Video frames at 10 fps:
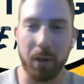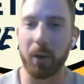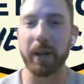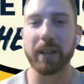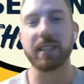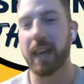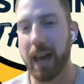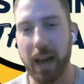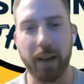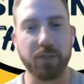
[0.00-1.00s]
you know, against the
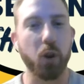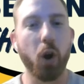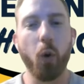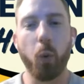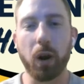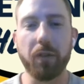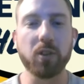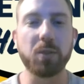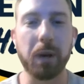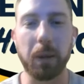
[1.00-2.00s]
Cavs, or one of
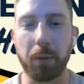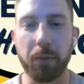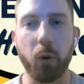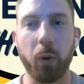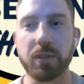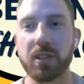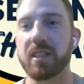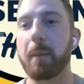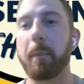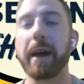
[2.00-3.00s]
those big performances
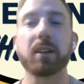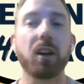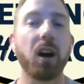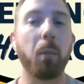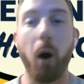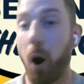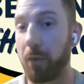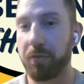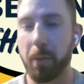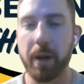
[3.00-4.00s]
that might come
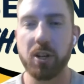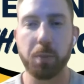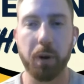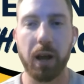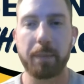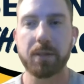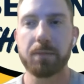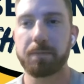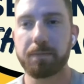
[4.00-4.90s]
off the bench, perhaps.